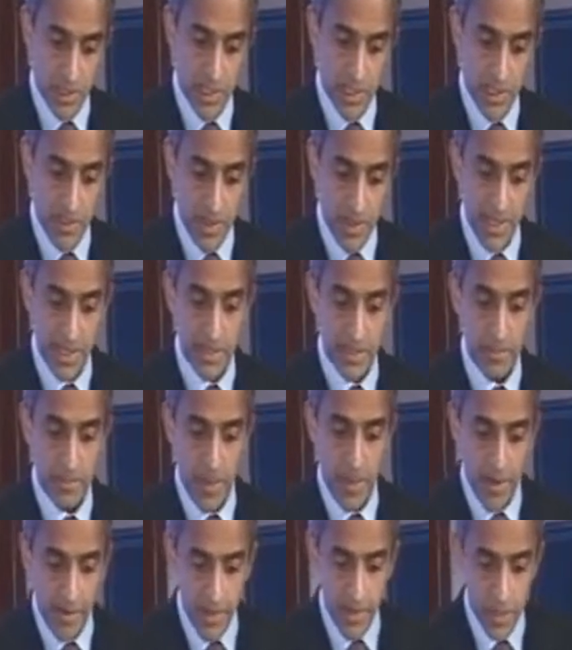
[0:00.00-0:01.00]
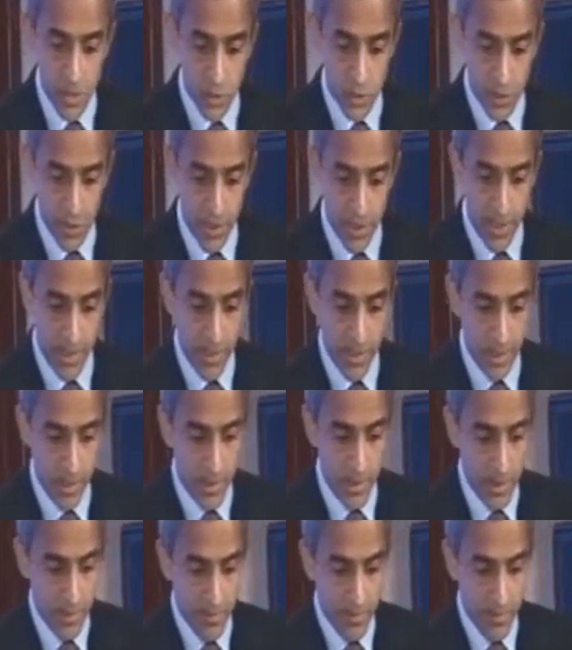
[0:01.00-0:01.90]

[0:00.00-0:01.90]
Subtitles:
will eliminate barriers to trade